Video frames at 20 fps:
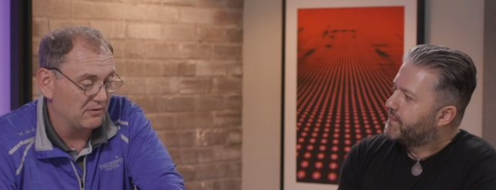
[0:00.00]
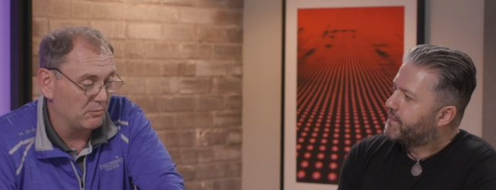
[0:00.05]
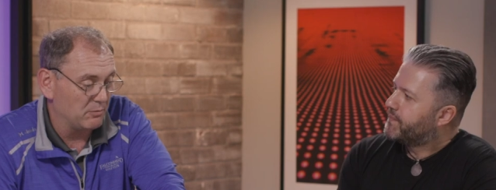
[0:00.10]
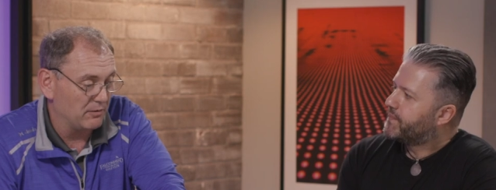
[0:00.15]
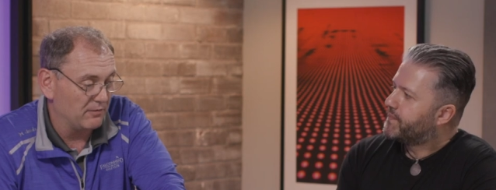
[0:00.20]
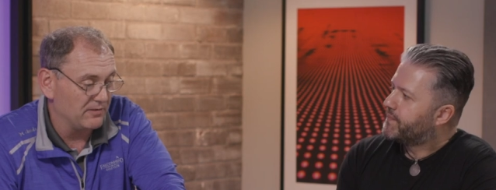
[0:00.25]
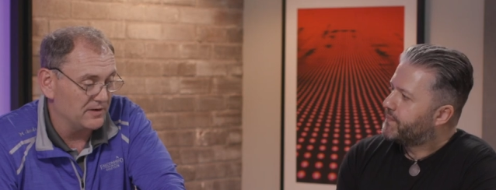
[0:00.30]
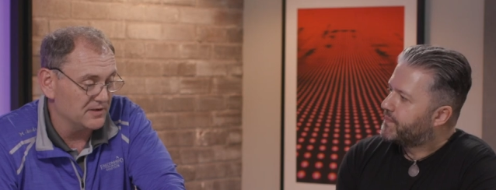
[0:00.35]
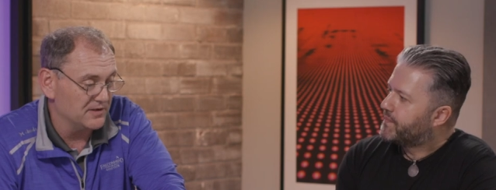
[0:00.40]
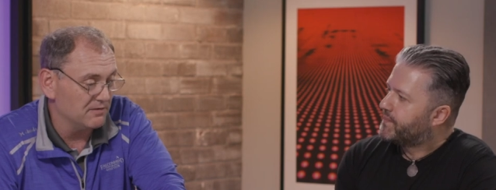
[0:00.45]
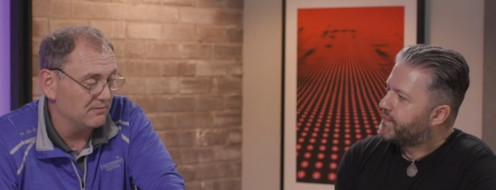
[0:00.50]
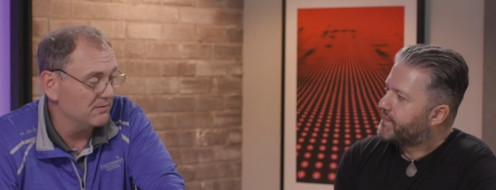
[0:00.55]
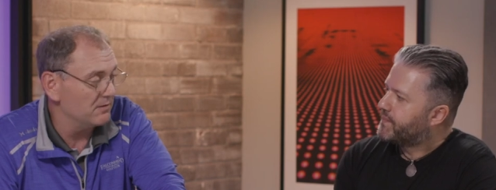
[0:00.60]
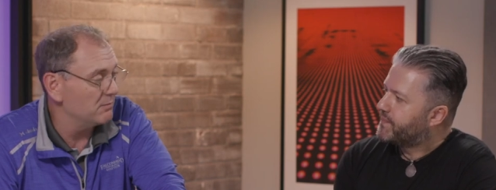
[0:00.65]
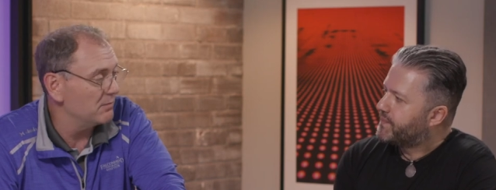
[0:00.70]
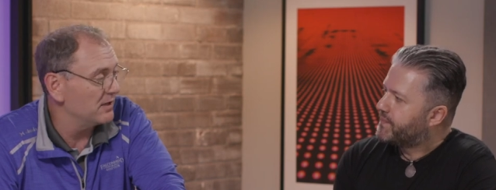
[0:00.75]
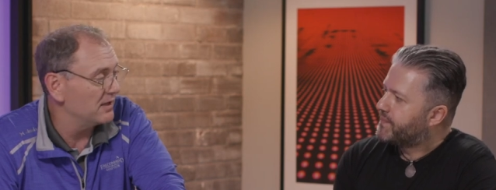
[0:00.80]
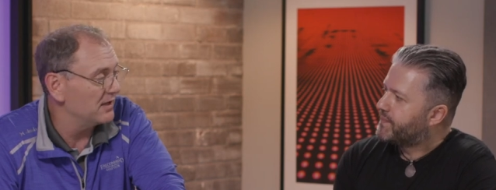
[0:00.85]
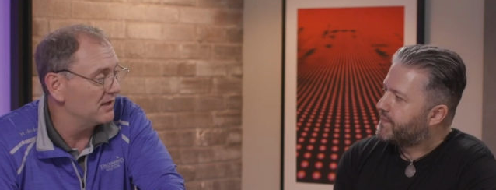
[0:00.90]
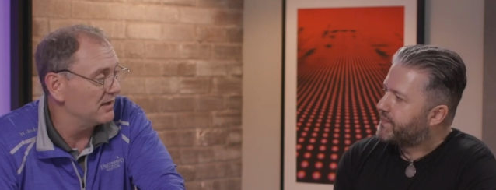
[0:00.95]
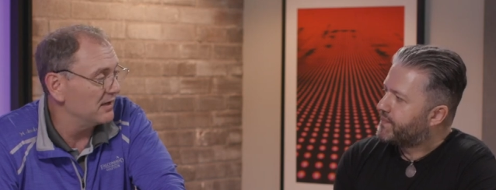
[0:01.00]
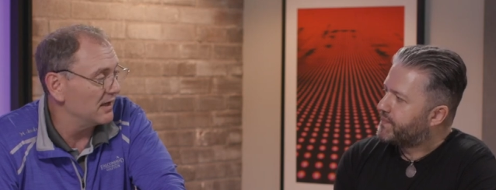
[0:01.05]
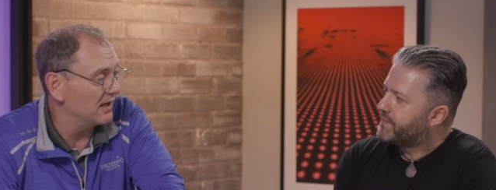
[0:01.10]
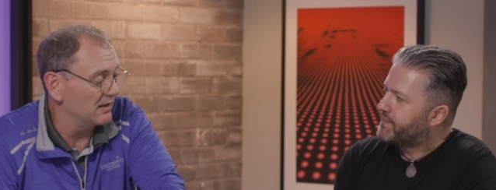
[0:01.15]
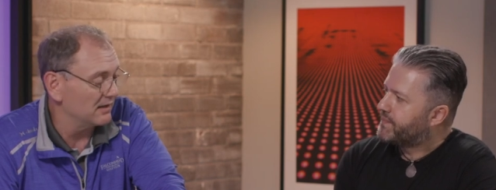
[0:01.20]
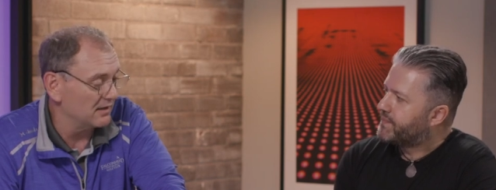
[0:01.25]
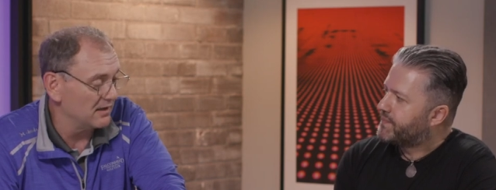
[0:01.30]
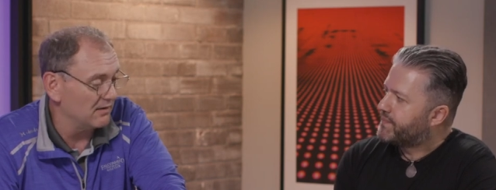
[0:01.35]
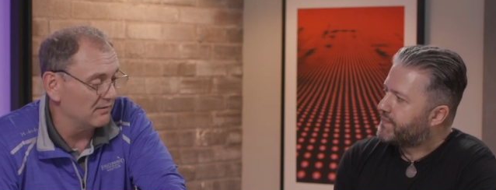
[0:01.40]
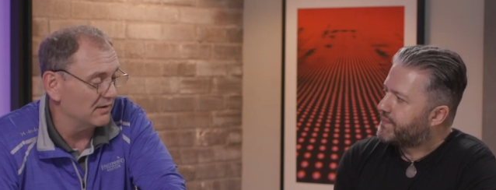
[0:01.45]
Speaker 1: to provision for peak
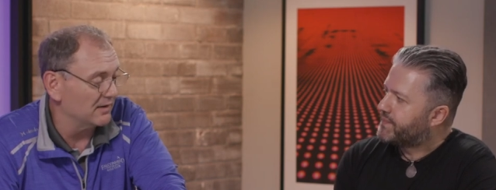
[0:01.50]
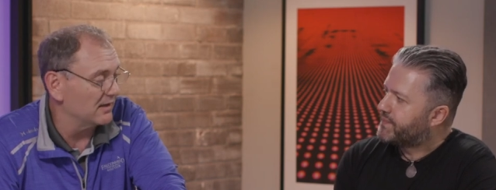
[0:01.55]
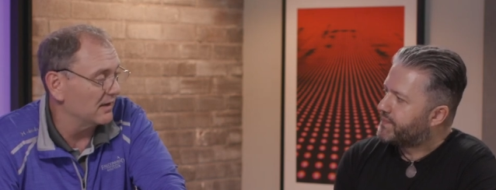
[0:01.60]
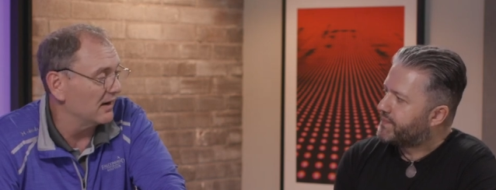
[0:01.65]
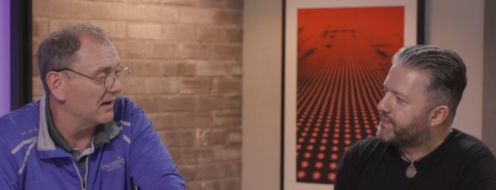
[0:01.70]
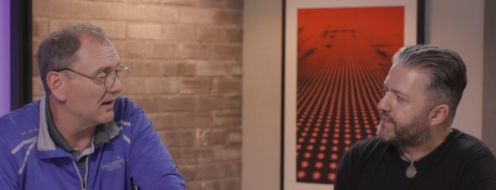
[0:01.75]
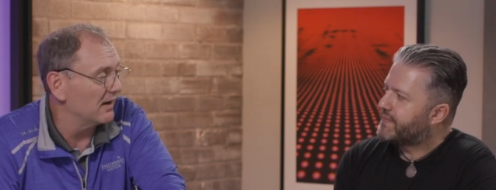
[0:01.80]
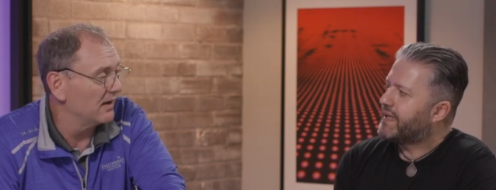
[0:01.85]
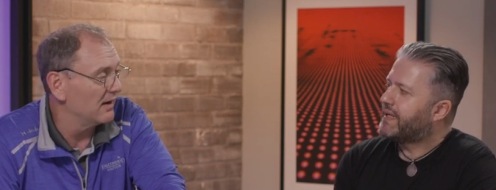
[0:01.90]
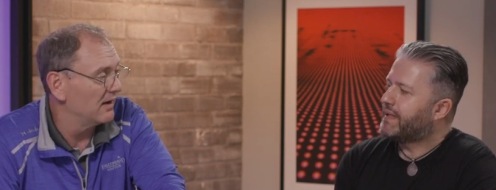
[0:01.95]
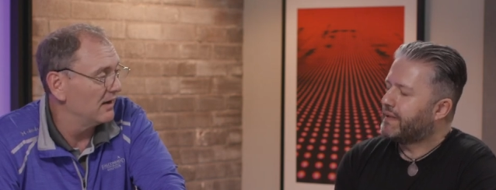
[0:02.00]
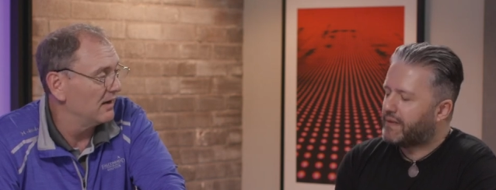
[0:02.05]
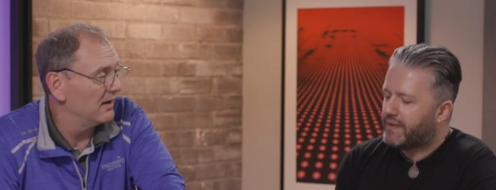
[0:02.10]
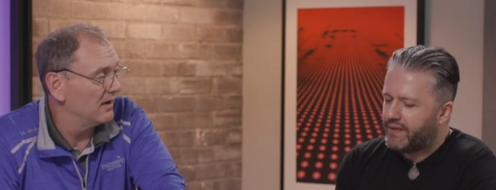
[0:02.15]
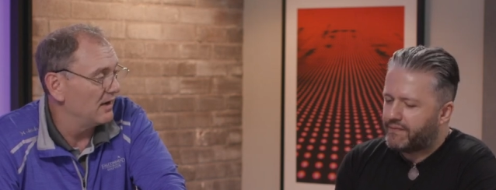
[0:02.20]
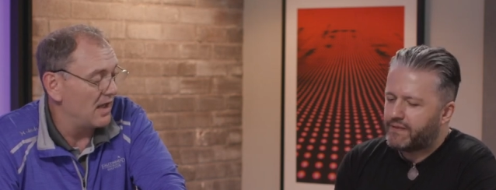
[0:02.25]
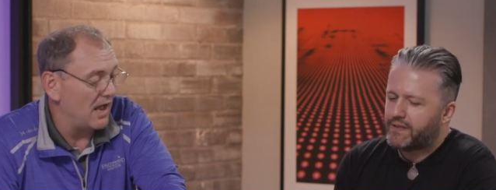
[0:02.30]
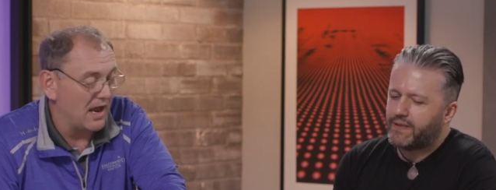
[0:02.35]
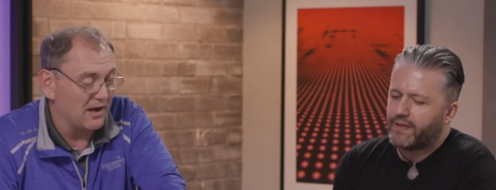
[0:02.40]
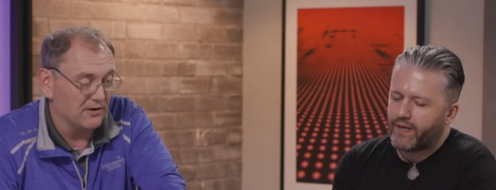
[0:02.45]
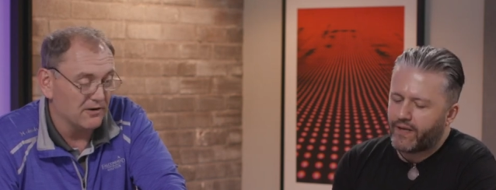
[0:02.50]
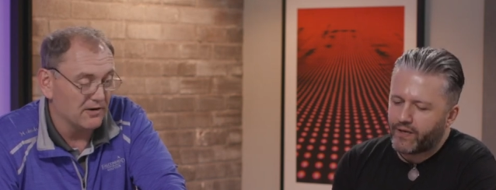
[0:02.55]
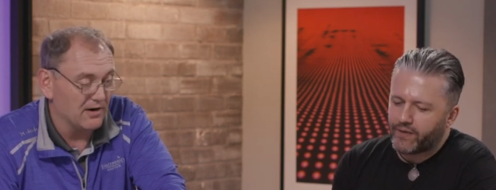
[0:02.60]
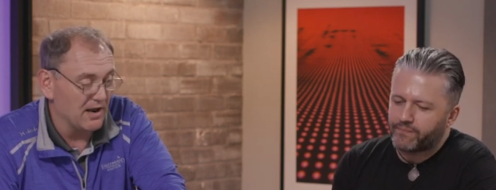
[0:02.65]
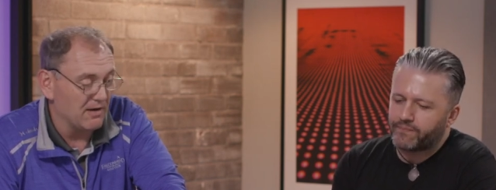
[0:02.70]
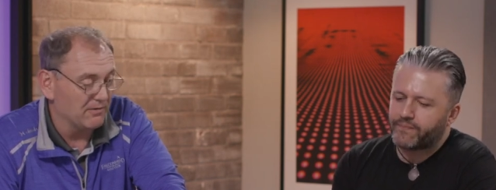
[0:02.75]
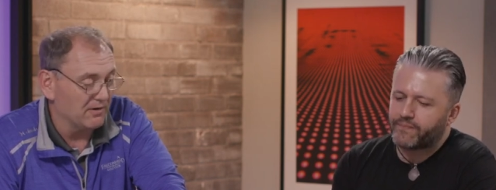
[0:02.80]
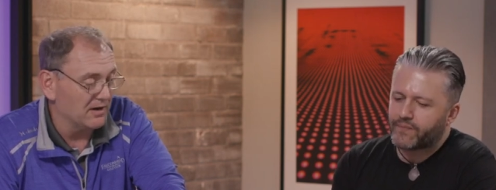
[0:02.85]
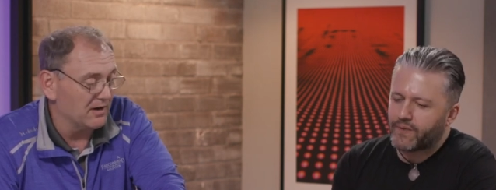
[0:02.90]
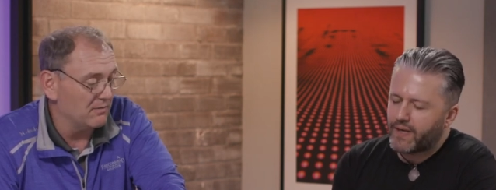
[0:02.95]
and leave it there. And leave it and there. you're
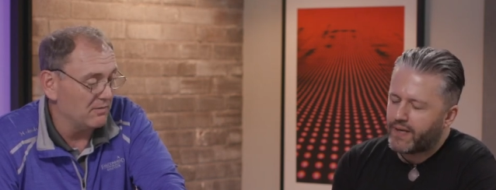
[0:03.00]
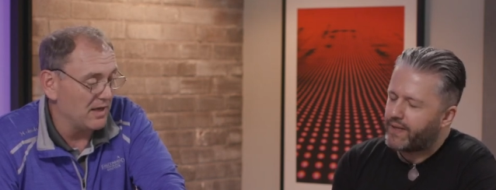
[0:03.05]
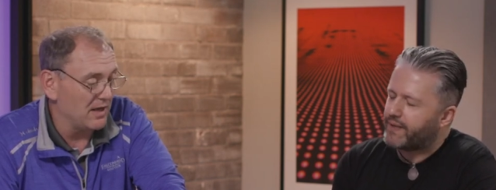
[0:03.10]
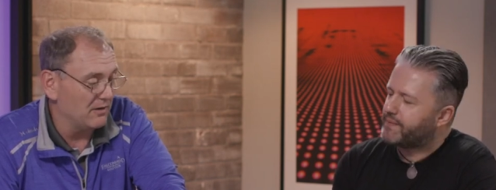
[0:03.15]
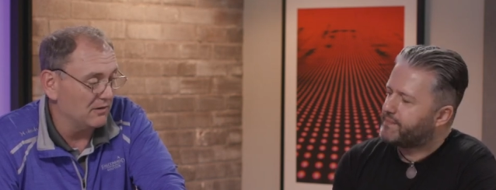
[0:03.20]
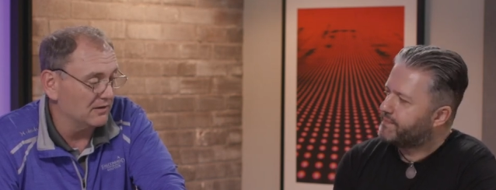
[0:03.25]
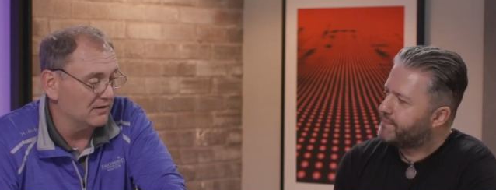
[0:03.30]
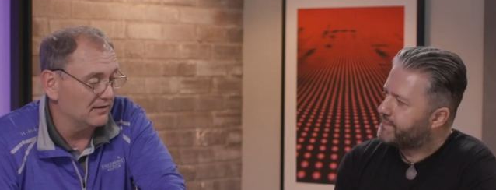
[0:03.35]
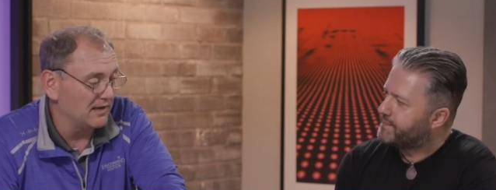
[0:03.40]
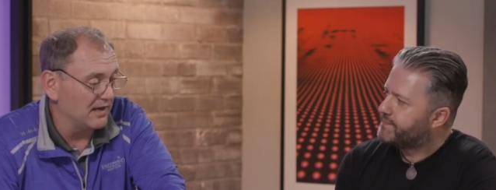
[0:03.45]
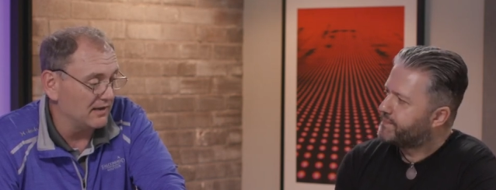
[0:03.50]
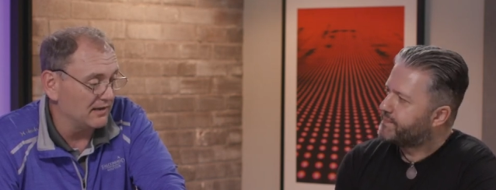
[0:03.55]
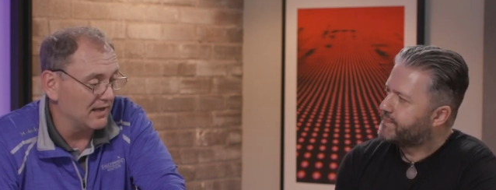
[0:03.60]
never going right. to be able to take